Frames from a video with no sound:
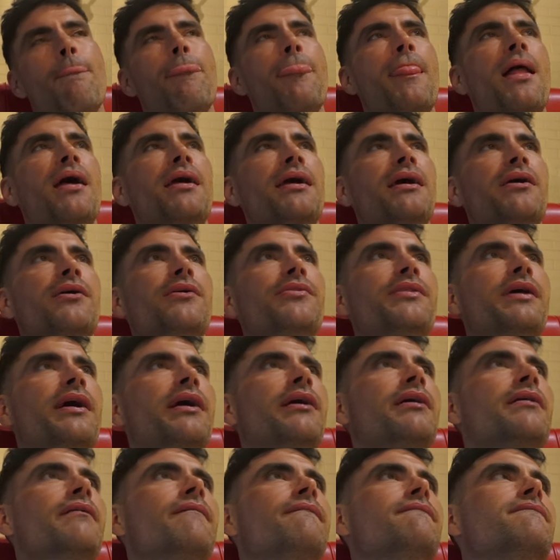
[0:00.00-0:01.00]
I get on that,
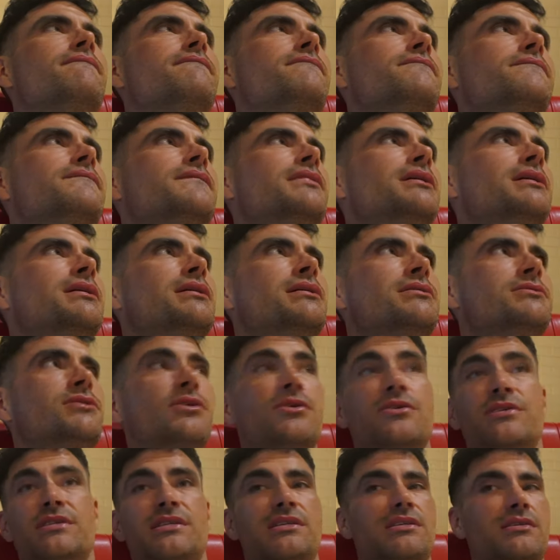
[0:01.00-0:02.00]
as
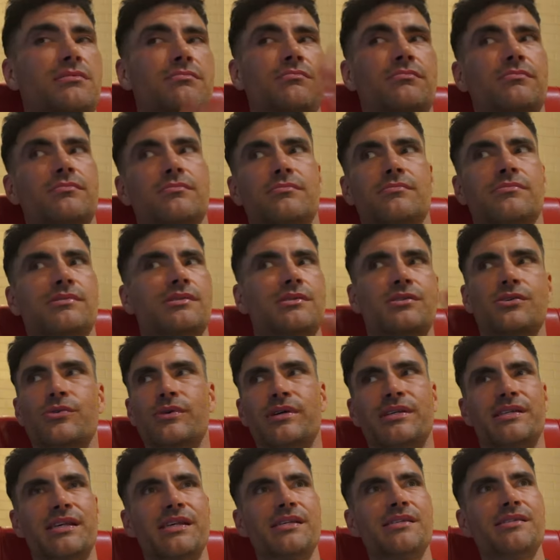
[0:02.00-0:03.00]
long as it still
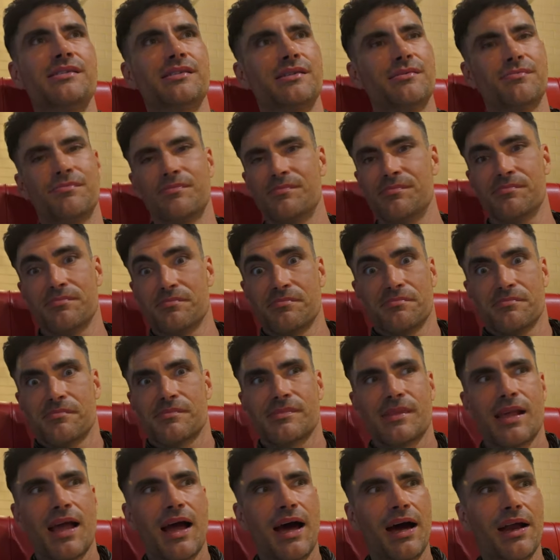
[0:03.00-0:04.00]
exists.
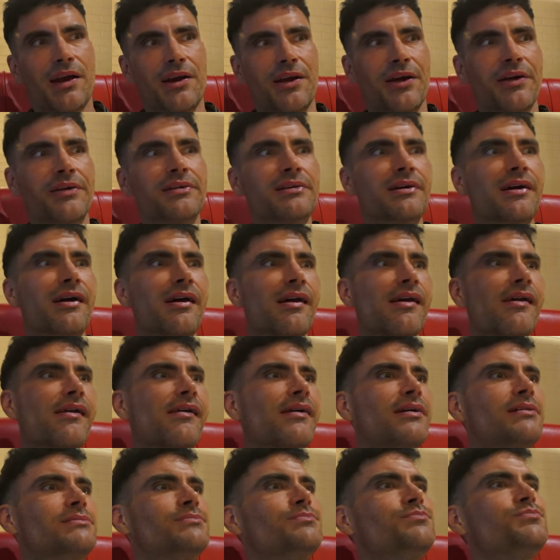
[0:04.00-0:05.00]
I don't know,
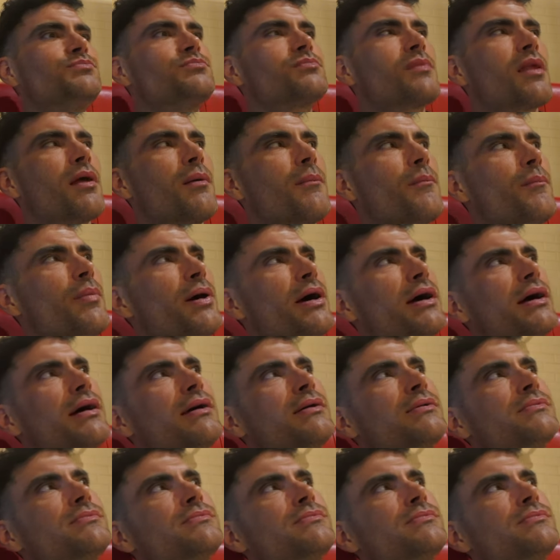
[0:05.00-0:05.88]
but